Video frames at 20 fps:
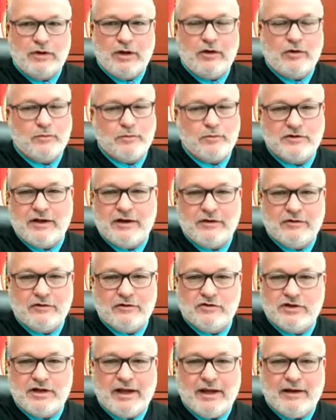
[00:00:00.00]
100%
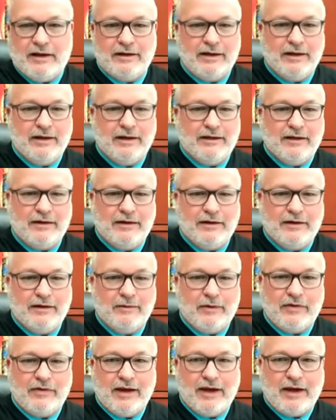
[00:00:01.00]
understand. And
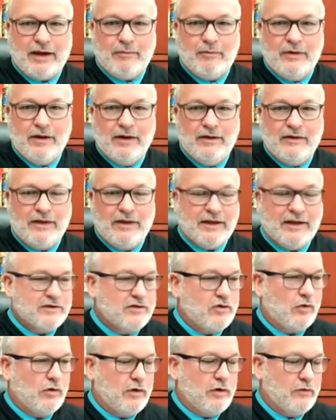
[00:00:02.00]
I think that's
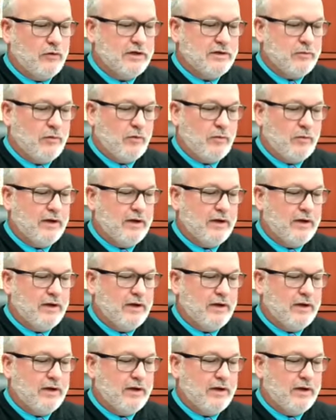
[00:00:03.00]
totally reasonable.